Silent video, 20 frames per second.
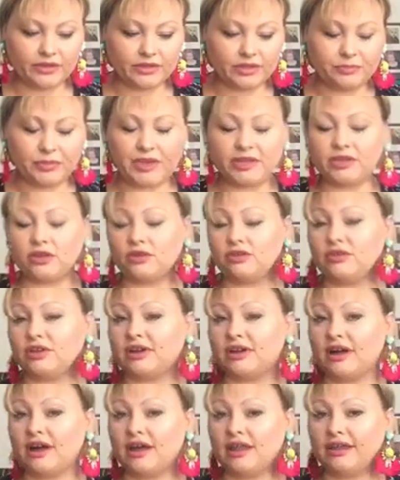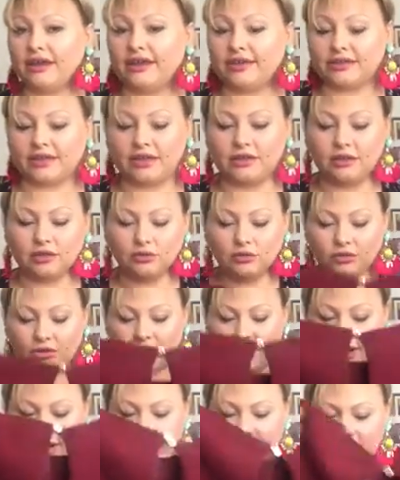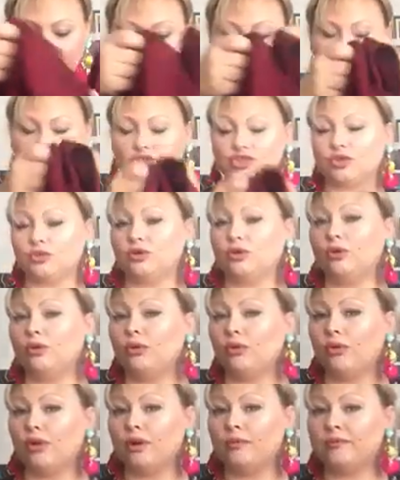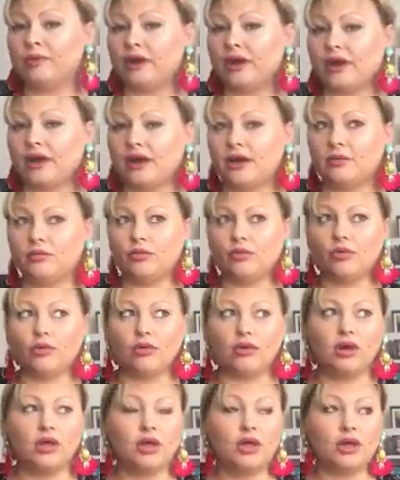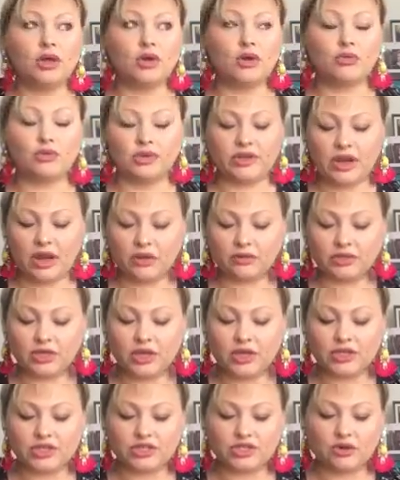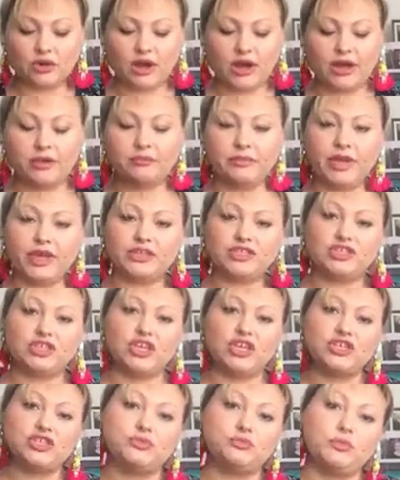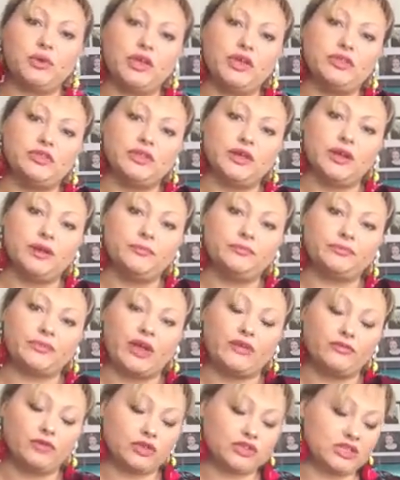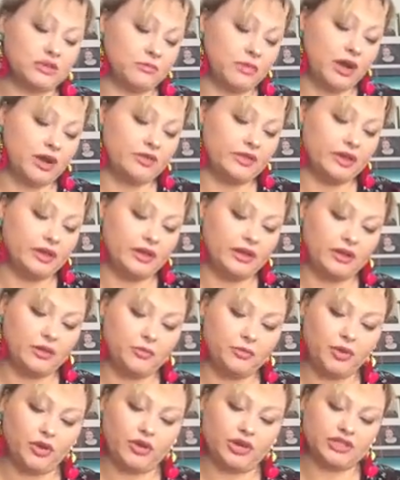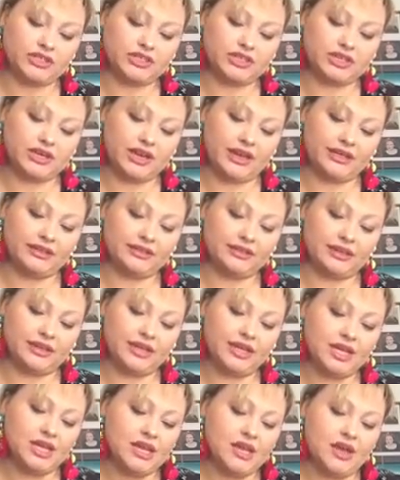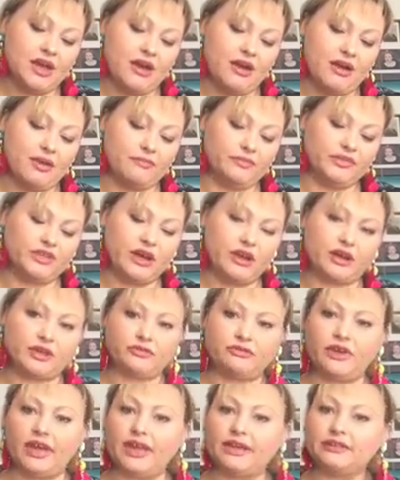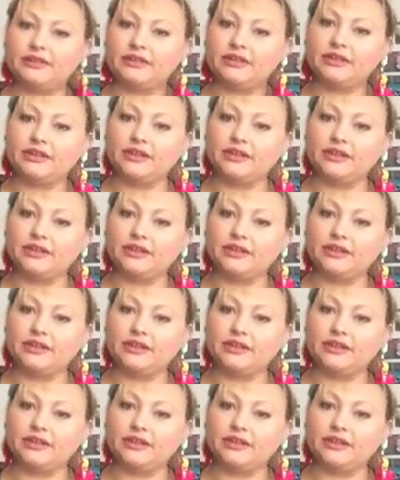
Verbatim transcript: depending on the color, it can look either casual or more going out. So I match this with, I've got some other burgundy kind of dark red